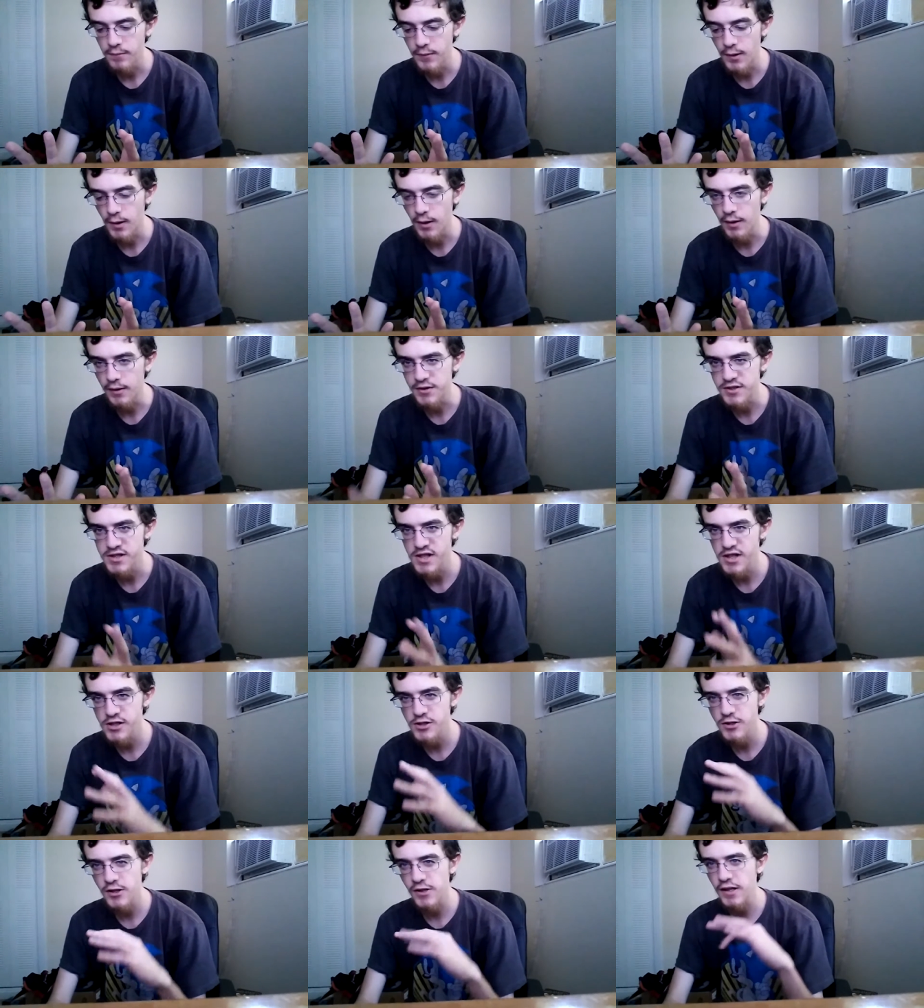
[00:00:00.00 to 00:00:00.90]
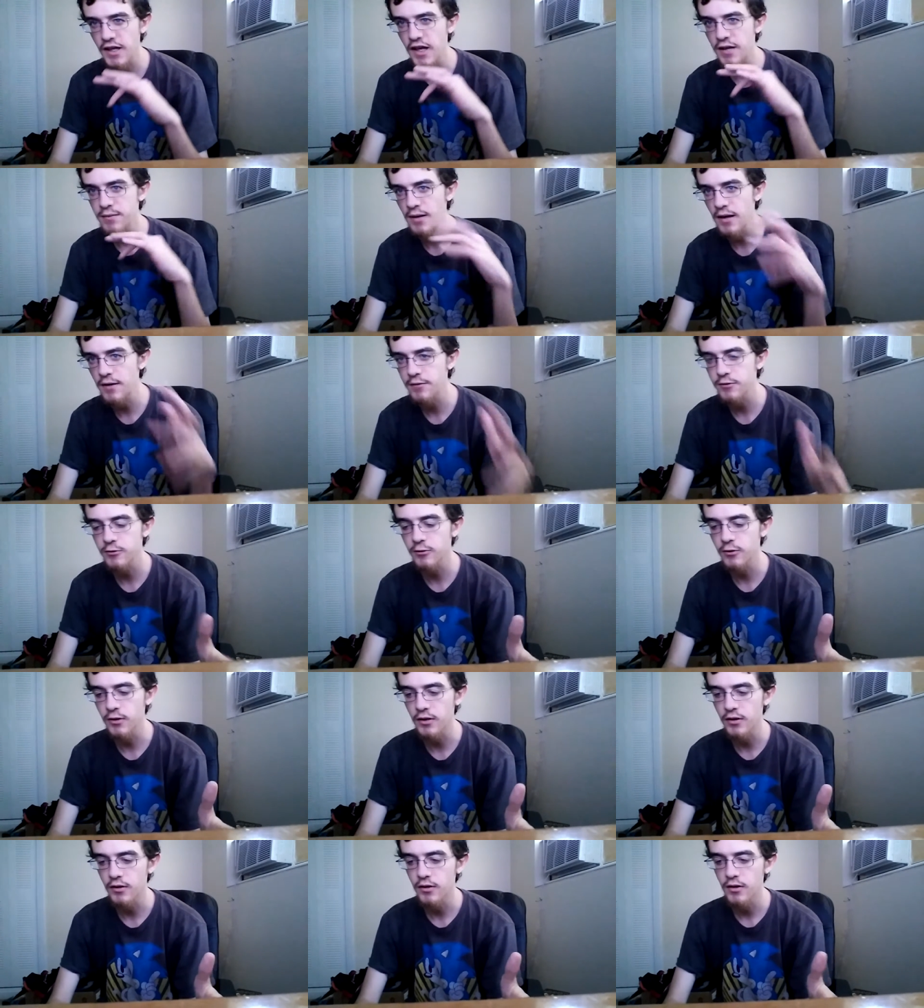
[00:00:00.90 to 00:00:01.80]
The section that came
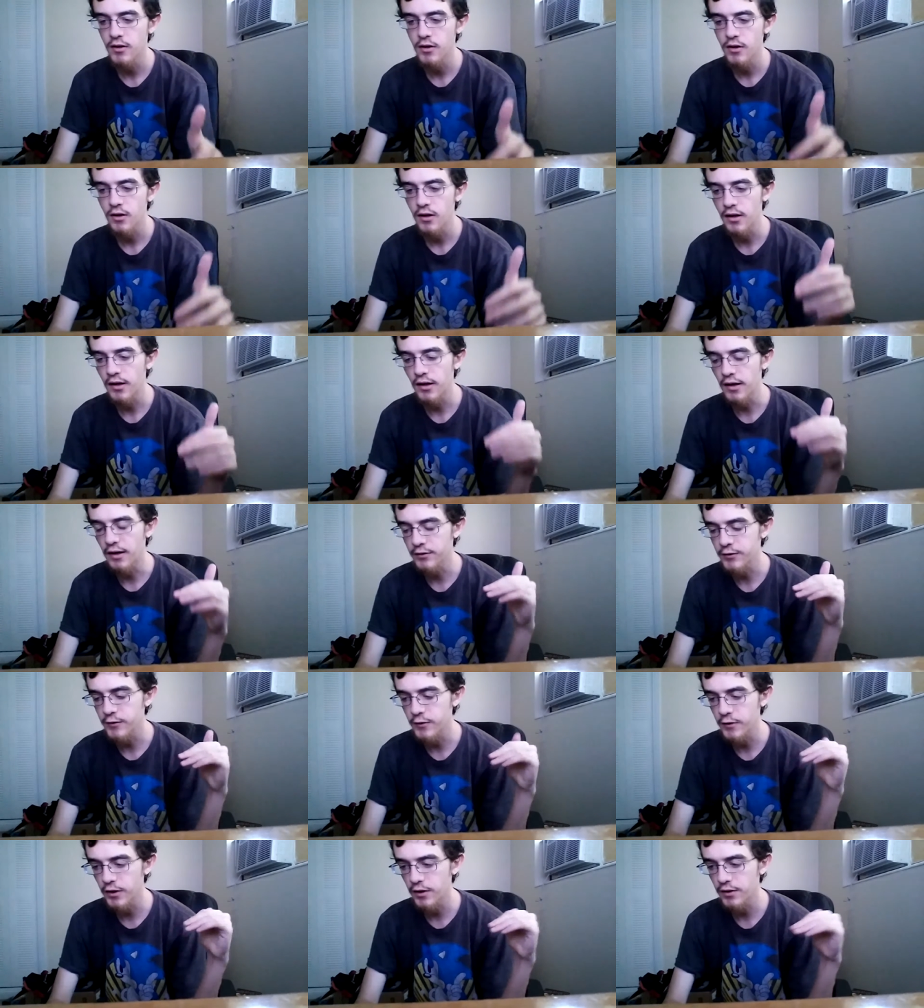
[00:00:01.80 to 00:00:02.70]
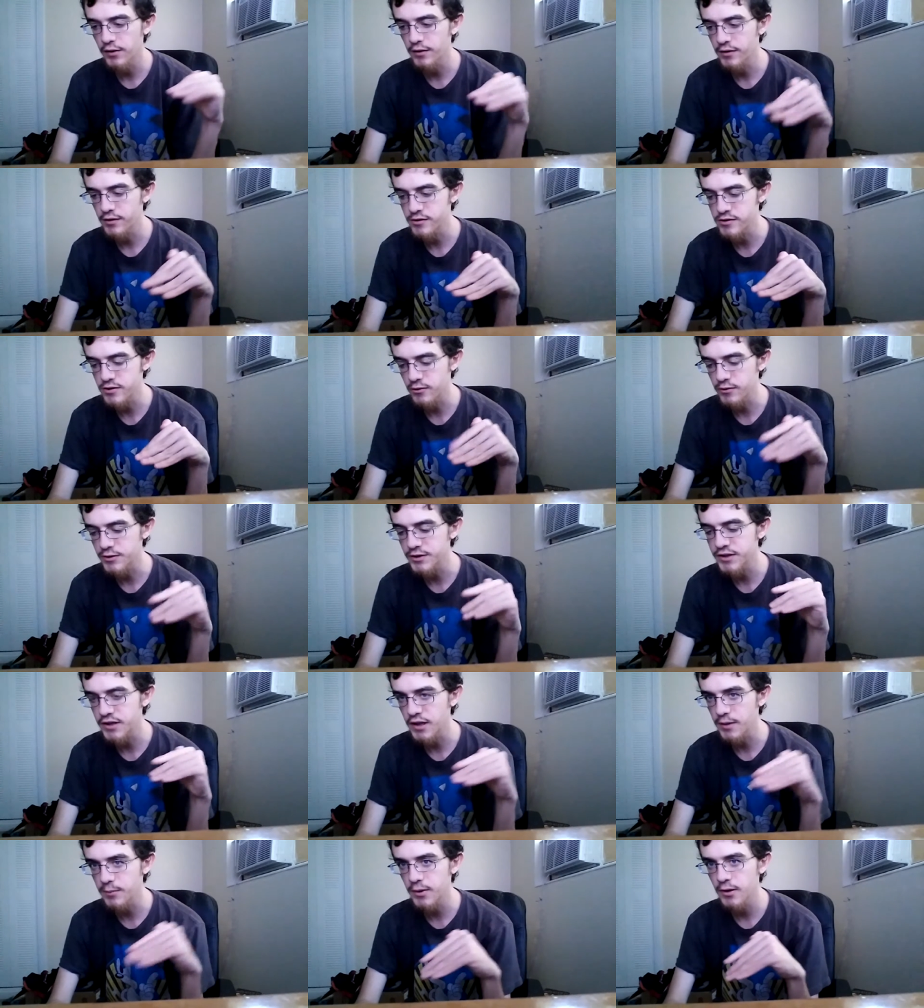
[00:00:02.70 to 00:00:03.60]
after it, after you got on this little
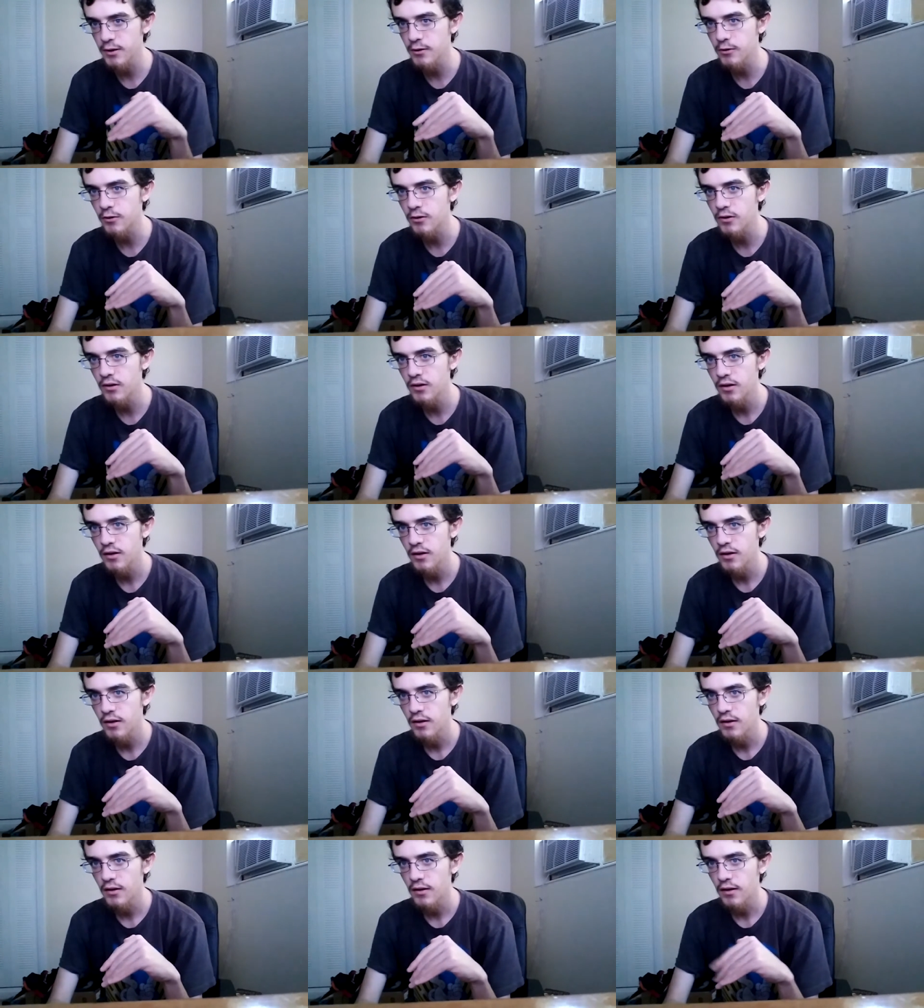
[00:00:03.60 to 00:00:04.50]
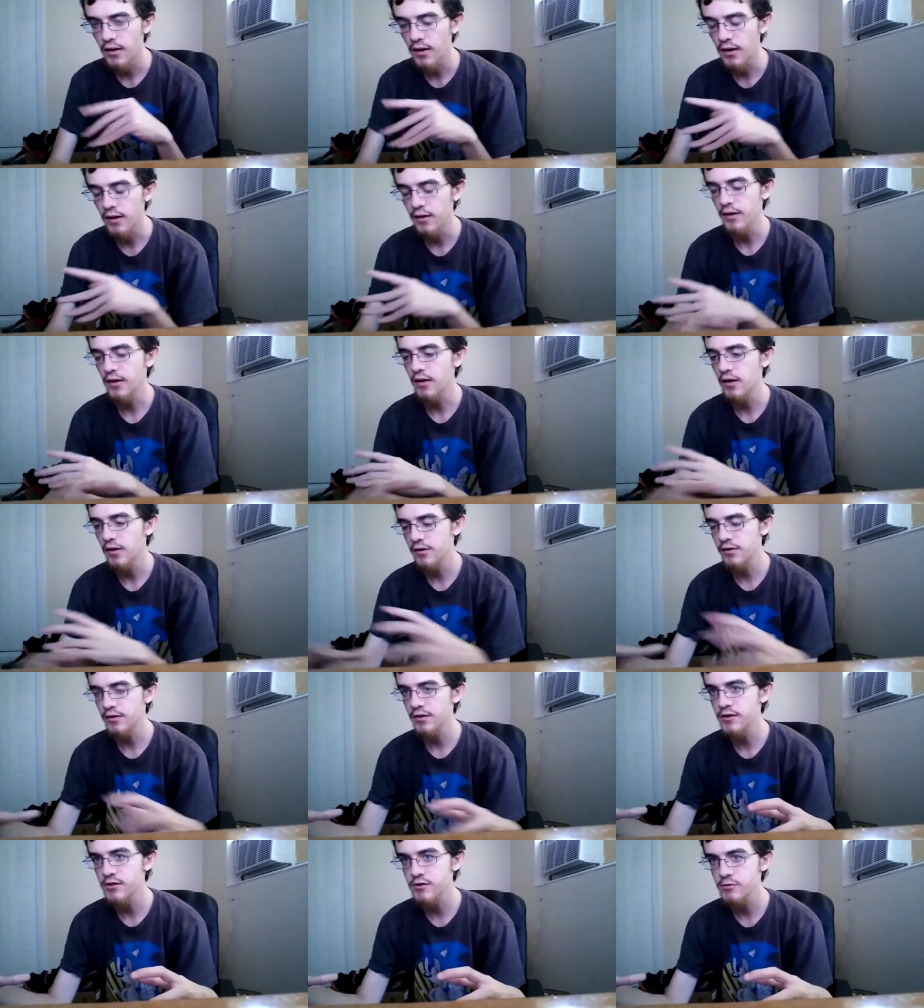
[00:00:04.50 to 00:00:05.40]
steep hill and like
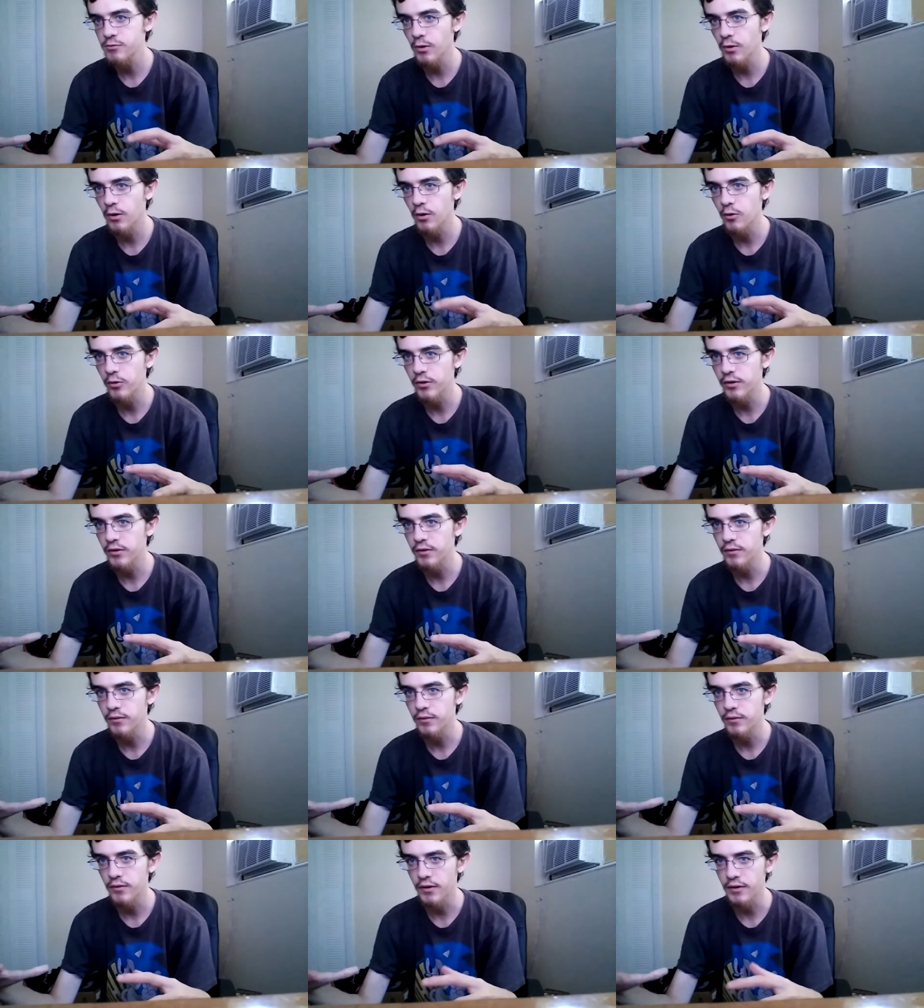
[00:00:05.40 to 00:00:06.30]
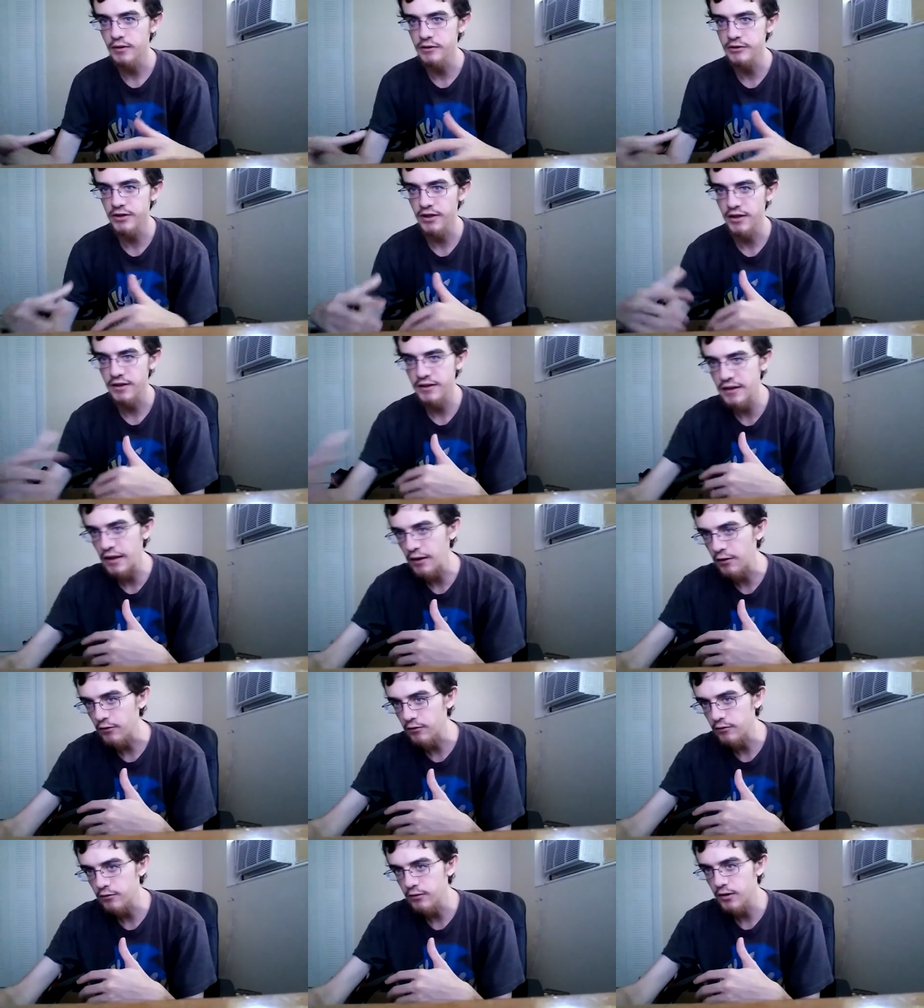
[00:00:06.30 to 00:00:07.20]
onto this road, and there's like a
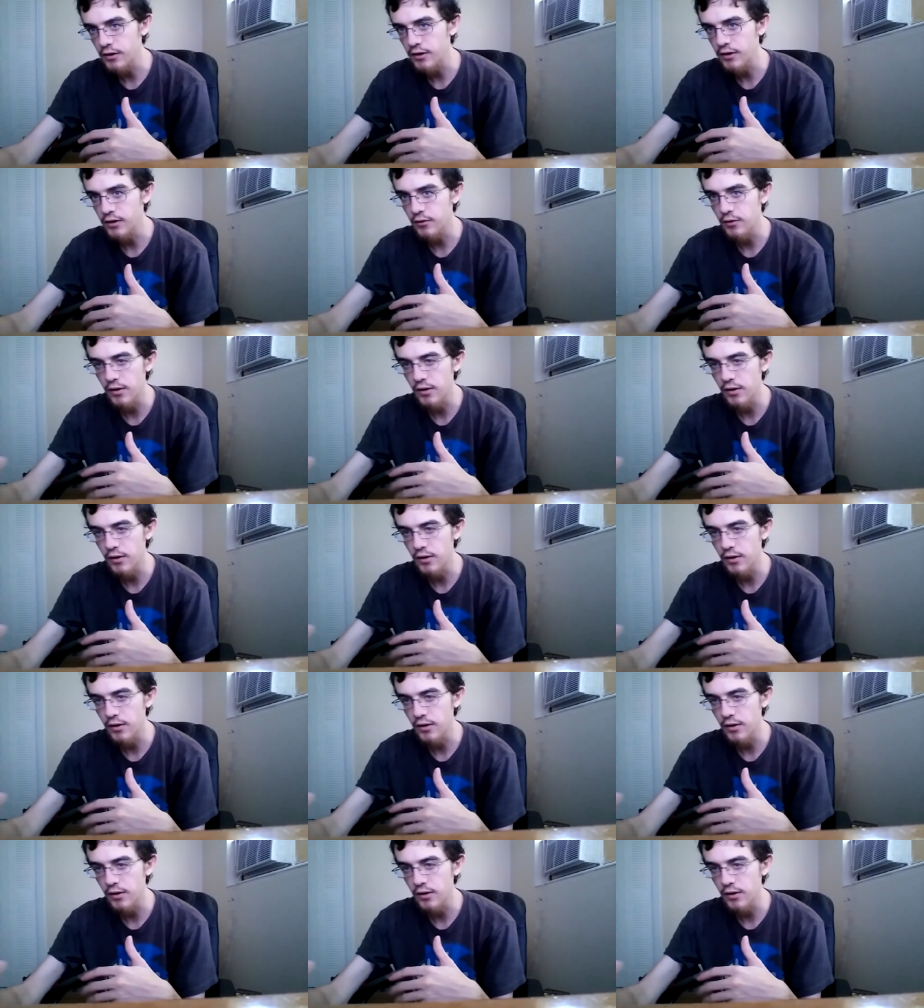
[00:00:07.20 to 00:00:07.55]
town in front of you.